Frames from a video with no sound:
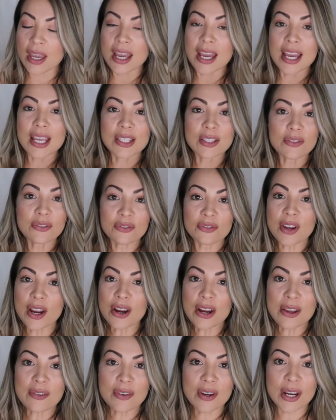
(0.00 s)
It's
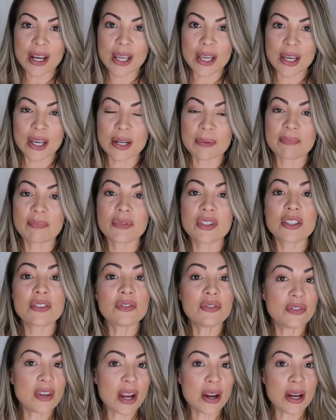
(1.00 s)
very, very good. It's
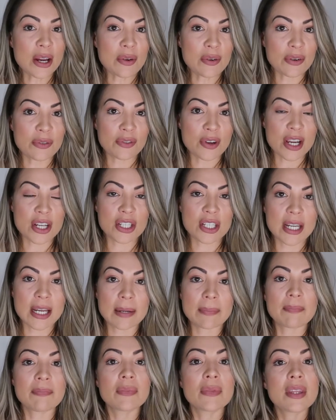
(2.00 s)
very
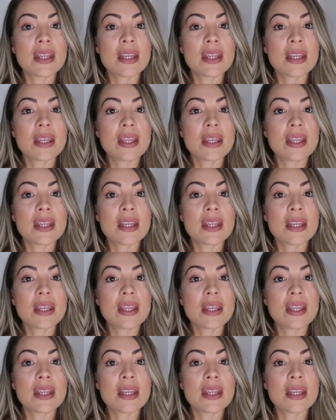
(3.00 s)
refreshing.